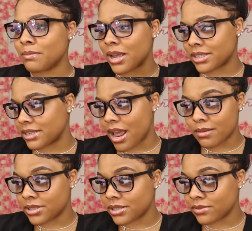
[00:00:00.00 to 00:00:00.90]
my
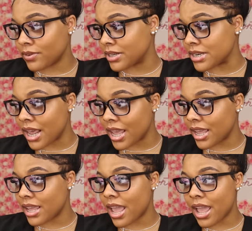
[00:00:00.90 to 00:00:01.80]
synopsis for the
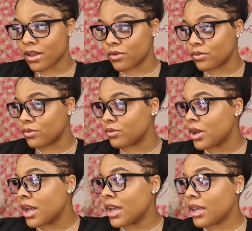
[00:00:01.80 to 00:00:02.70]
day. Had cool.
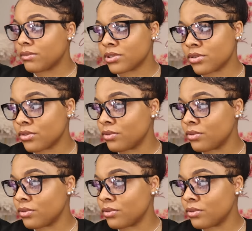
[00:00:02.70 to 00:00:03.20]
It was cool.